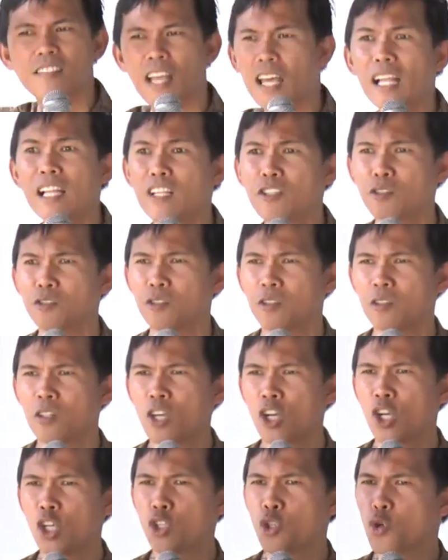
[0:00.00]
tell you,
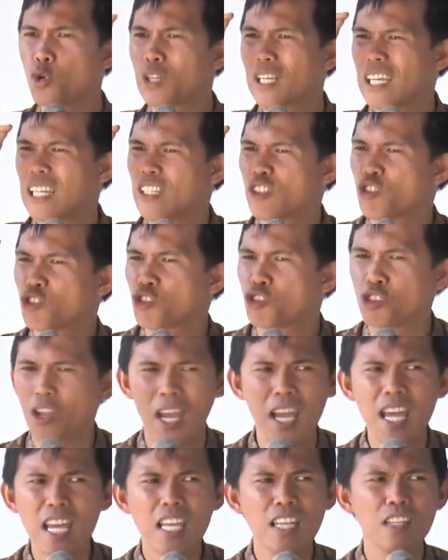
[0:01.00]
you can
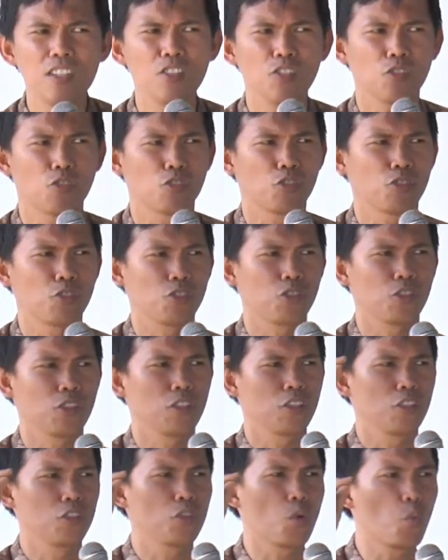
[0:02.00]
change
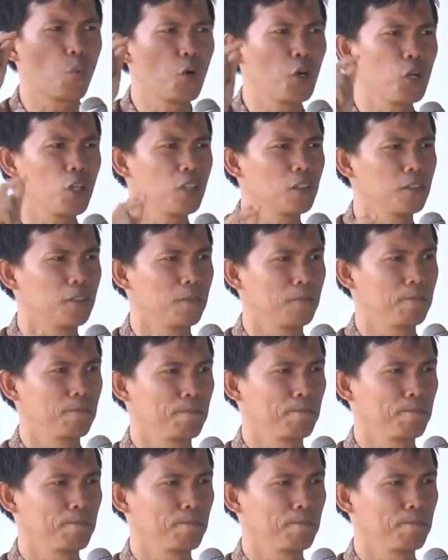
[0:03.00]
the world.